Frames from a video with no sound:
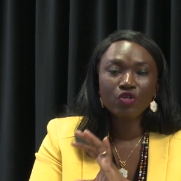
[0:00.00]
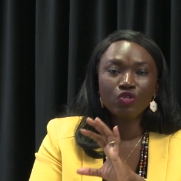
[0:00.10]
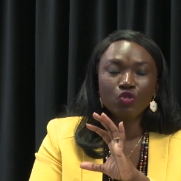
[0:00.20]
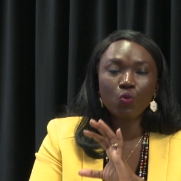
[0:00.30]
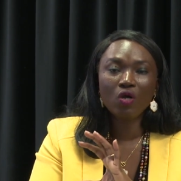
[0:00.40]

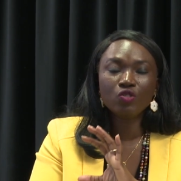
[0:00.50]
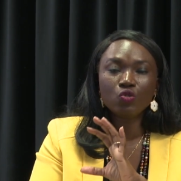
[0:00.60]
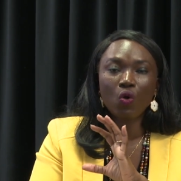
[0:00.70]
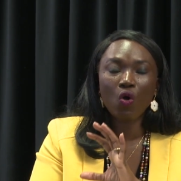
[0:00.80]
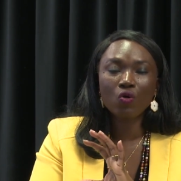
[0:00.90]
you want
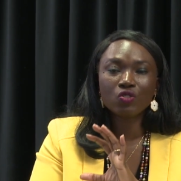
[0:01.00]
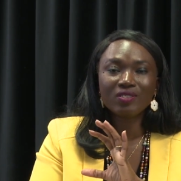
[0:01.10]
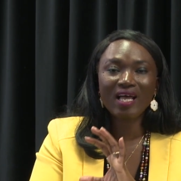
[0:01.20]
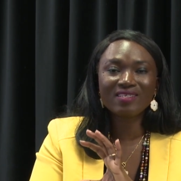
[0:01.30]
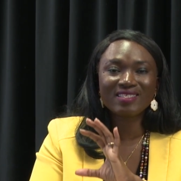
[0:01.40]
to also
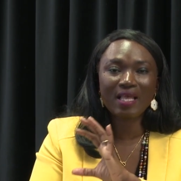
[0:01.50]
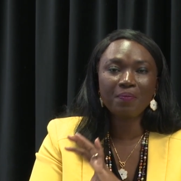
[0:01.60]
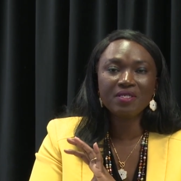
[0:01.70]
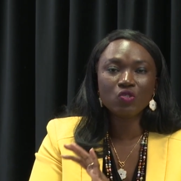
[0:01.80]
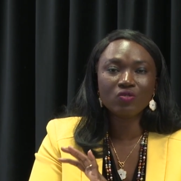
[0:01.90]
now step
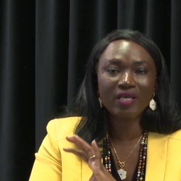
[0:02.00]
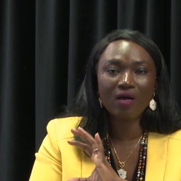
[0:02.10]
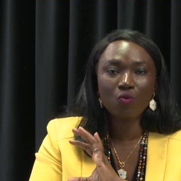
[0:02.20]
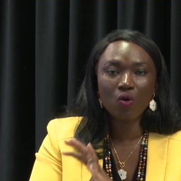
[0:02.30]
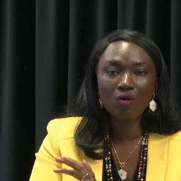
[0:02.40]
into their
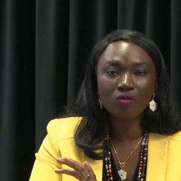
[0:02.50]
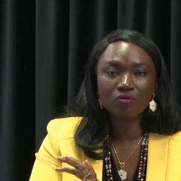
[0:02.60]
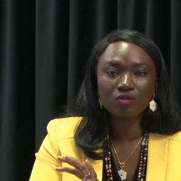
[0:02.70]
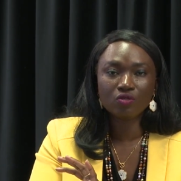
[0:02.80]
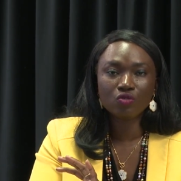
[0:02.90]
world
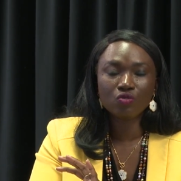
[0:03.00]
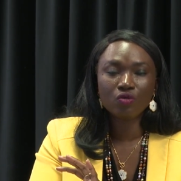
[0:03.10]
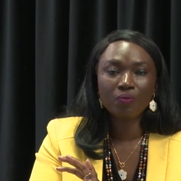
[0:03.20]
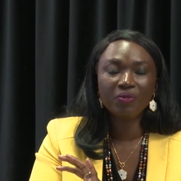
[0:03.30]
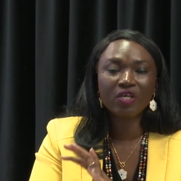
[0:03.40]

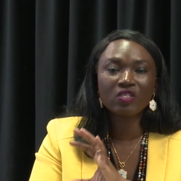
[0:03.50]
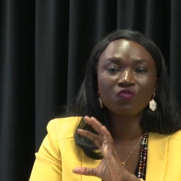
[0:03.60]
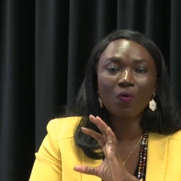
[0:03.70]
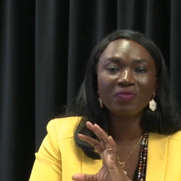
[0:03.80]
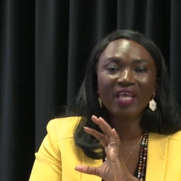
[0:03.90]
because
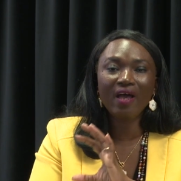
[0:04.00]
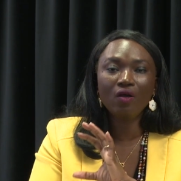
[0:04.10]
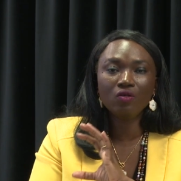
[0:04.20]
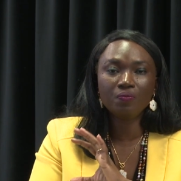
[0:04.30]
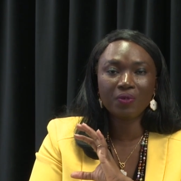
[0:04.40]
from their
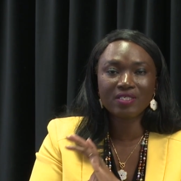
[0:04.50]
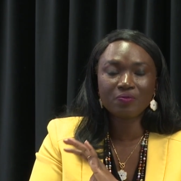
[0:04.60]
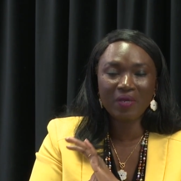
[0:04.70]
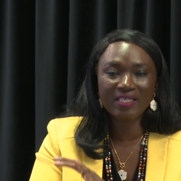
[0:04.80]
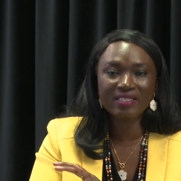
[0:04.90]
own
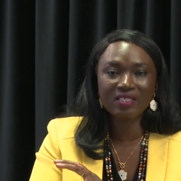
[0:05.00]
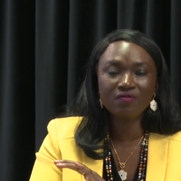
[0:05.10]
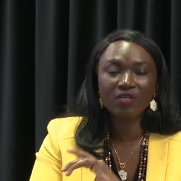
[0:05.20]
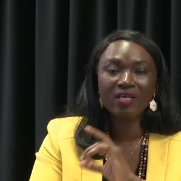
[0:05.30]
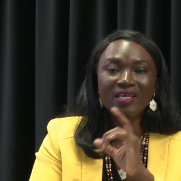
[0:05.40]

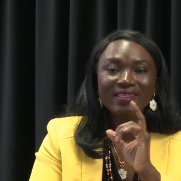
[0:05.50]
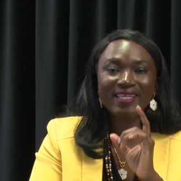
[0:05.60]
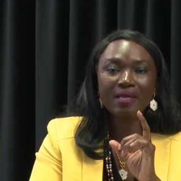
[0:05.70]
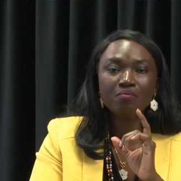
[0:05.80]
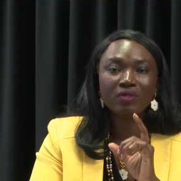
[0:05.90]
perspective,
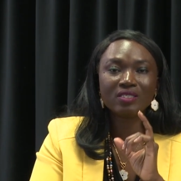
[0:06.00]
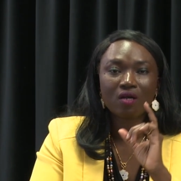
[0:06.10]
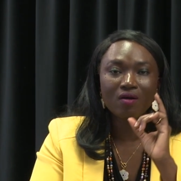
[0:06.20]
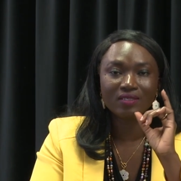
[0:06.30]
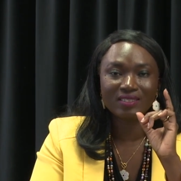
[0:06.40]
they must
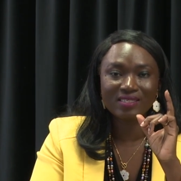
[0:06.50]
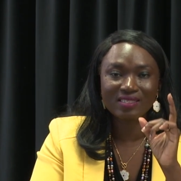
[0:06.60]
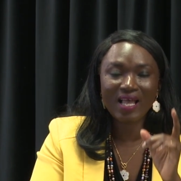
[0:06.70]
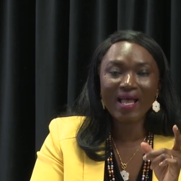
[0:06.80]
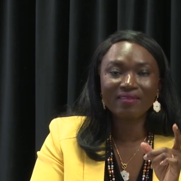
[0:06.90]

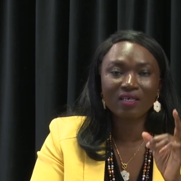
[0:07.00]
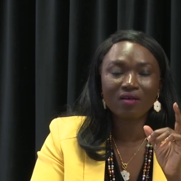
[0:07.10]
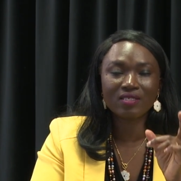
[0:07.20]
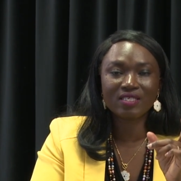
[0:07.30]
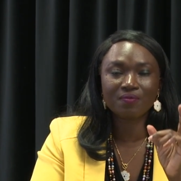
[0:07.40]
understand the
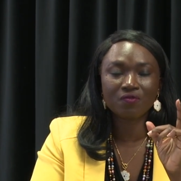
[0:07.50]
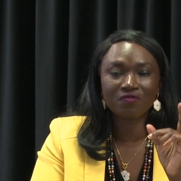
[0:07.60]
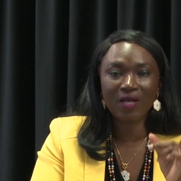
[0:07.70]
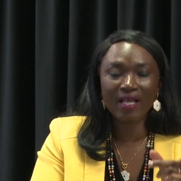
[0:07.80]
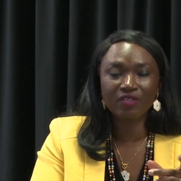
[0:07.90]
concept of
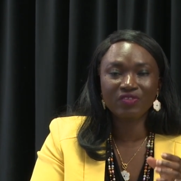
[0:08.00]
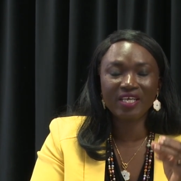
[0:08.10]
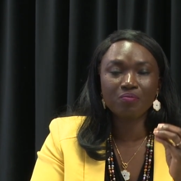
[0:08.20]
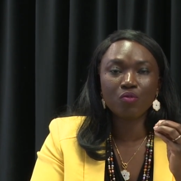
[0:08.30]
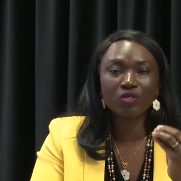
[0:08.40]
value. They
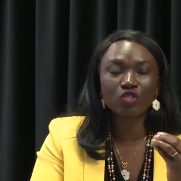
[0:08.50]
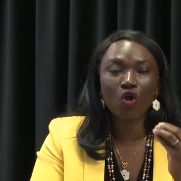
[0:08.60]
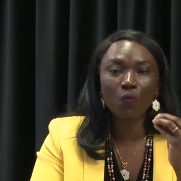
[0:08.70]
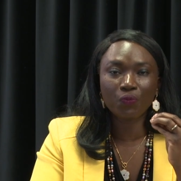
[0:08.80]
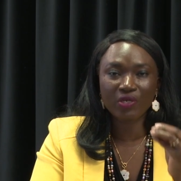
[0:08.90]
must
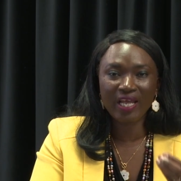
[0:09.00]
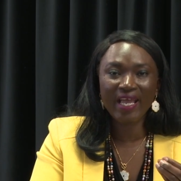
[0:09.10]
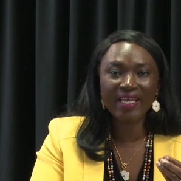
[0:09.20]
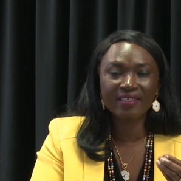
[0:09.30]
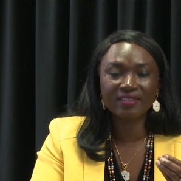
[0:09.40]

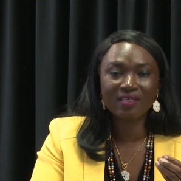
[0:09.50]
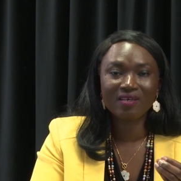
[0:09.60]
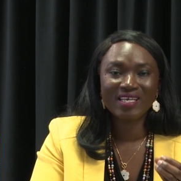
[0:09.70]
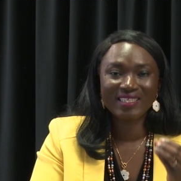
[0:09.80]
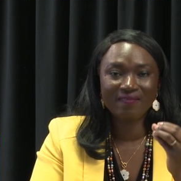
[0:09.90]
comprehend
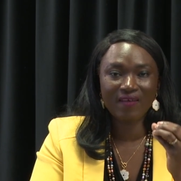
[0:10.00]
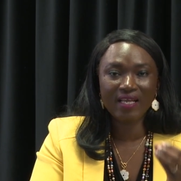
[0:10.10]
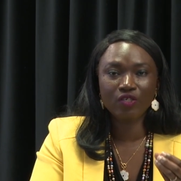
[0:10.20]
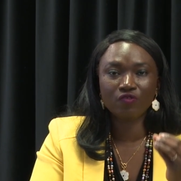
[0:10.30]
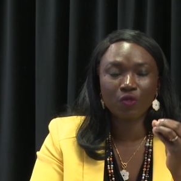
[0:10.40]
the
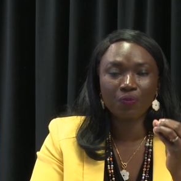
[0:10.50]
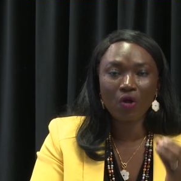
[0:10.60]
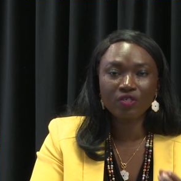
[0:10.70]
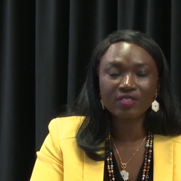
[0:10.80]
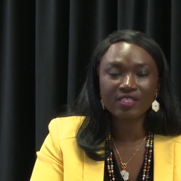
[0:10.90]
value of your
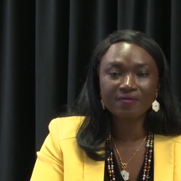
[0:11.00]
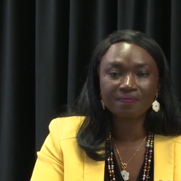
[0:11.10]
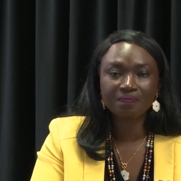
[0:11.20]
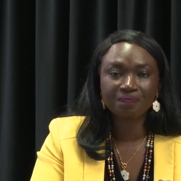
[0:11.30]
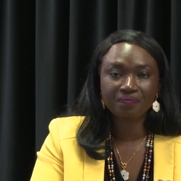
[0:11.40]
products
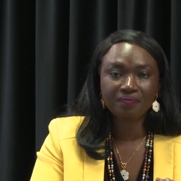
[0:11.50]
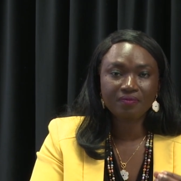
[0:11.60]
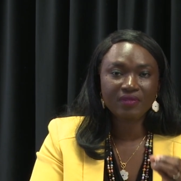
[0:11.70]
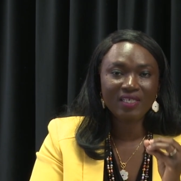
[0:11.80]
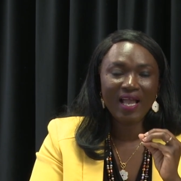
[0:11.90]

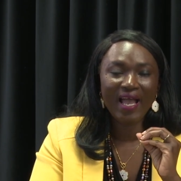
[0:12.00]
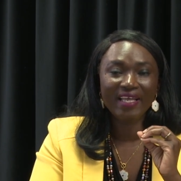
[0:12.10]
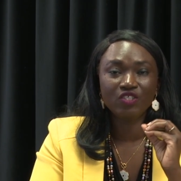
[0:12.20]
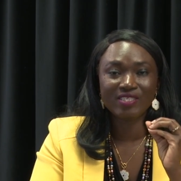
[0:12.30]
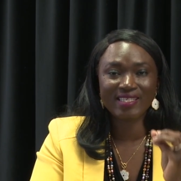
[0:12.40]
and
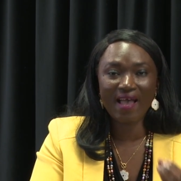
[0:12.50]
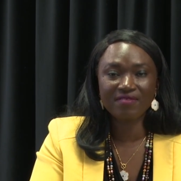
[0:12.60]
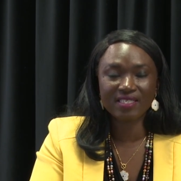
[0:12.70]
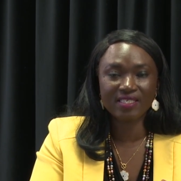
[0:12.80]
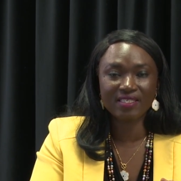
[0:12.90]
your
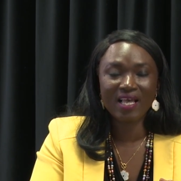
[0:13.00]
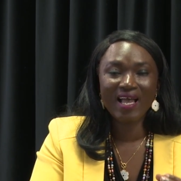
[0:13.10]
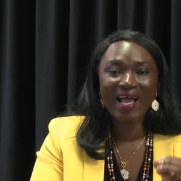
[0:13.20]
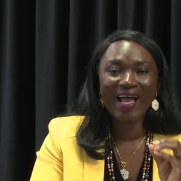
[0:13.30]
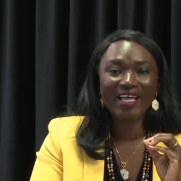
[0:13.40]
services
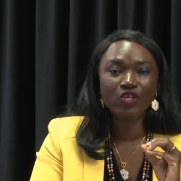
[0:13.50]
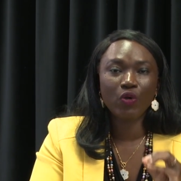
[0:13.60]
and your